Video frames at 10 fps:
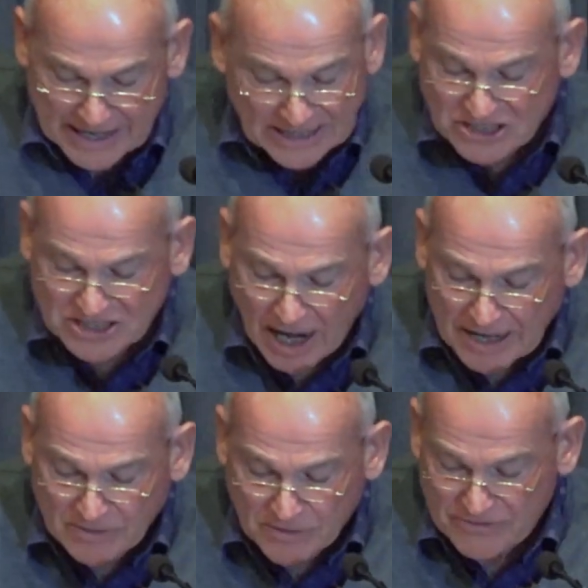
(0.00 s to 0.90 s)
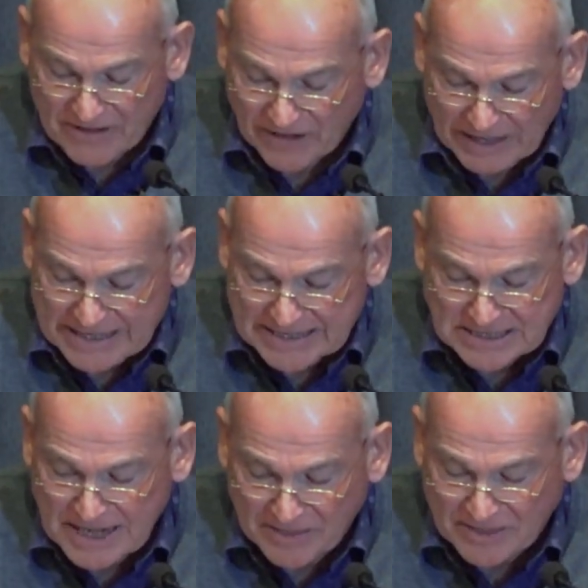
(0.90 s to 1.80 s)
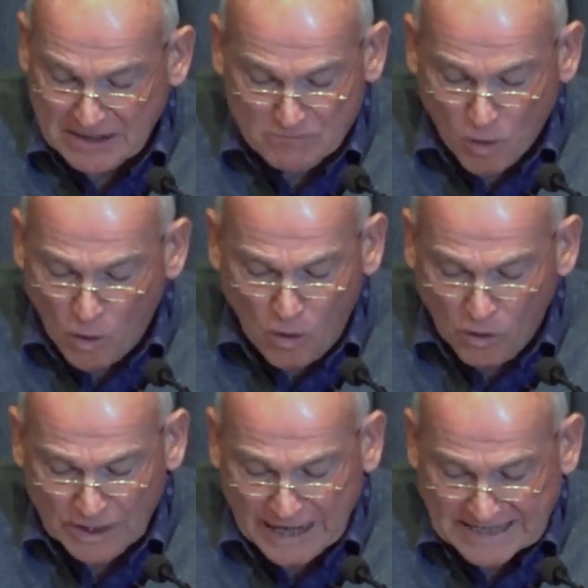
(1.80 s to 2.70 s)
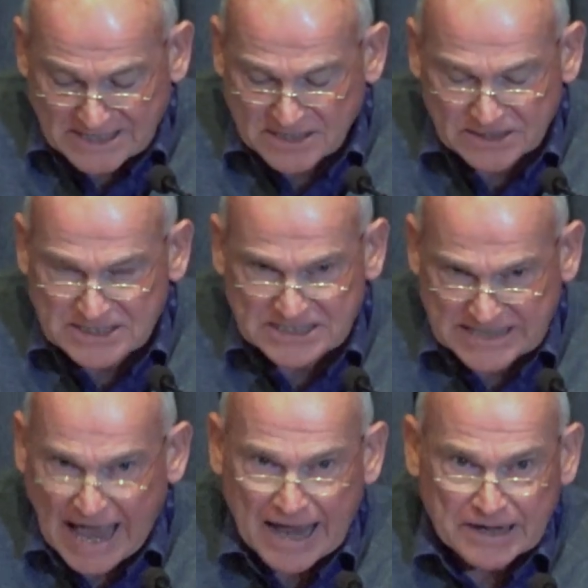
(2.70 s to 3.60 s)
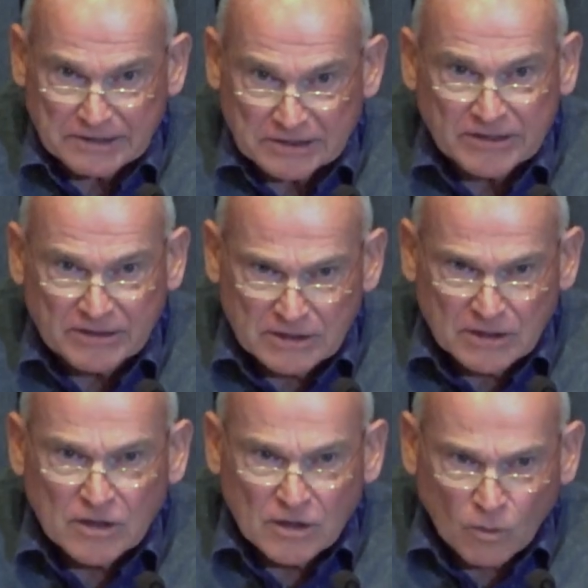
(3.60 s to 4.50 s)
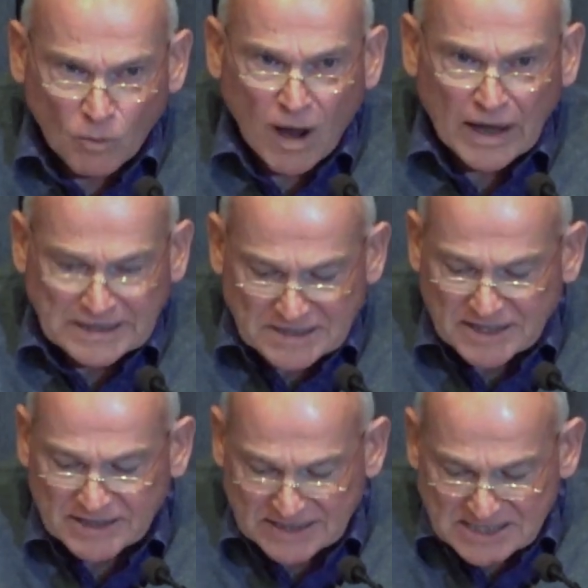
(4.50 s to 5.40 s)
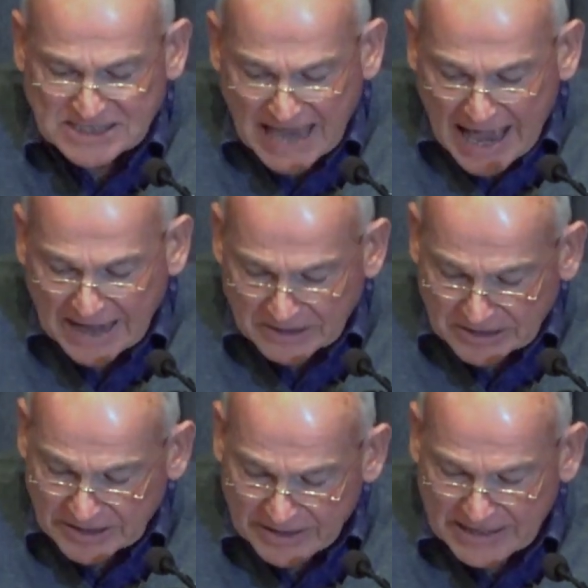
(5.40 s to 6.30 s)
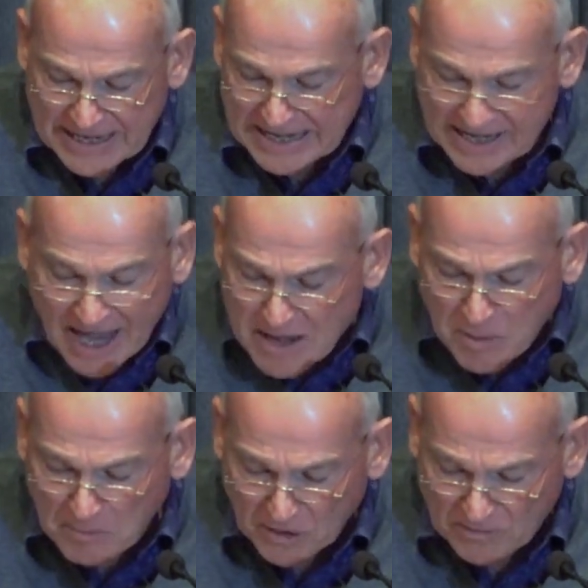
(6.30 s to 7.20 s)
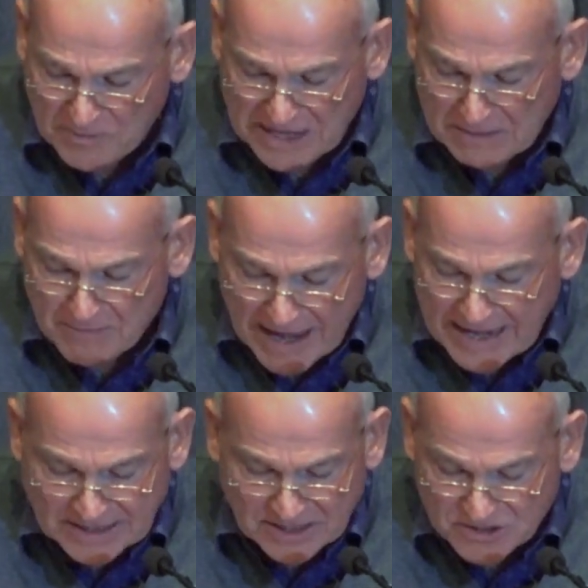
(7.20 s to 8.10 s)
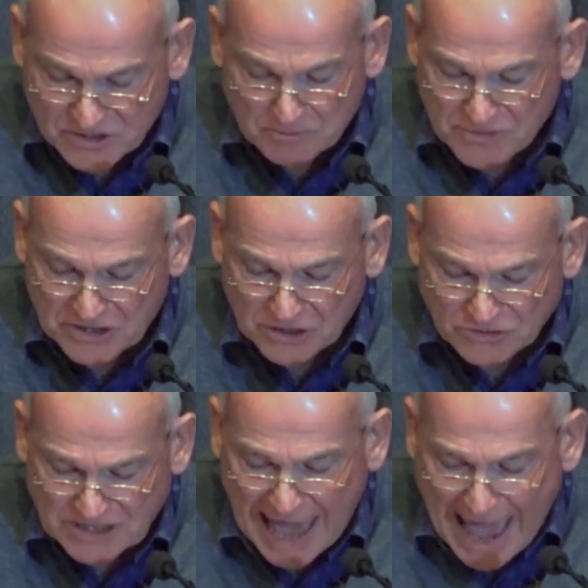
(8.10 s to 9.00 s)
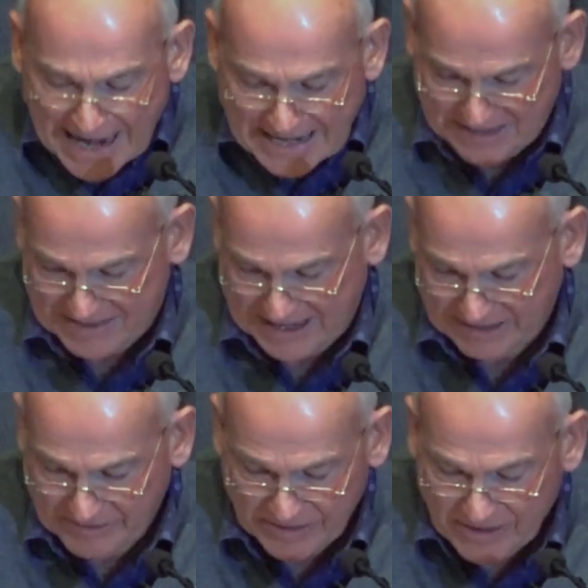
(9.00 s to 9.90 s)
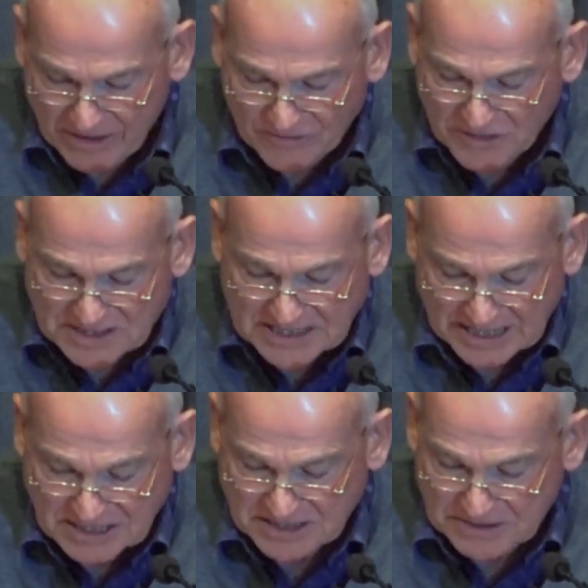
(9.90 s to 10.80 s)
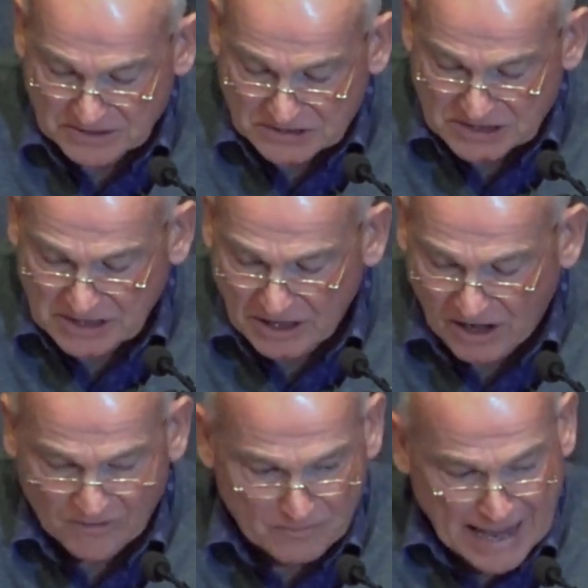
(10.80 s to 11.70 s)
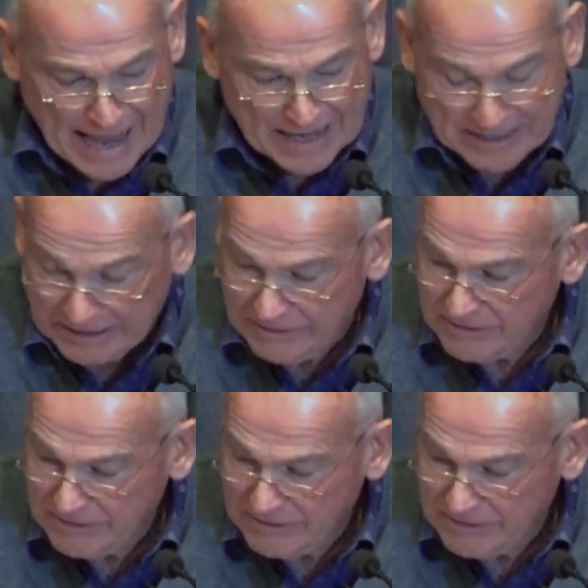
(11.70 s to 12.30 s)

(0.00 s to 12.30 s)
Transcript: Each side of the river is nothing more or less than sand, white sand, incapable of being made to produce anything for the sustenance of man.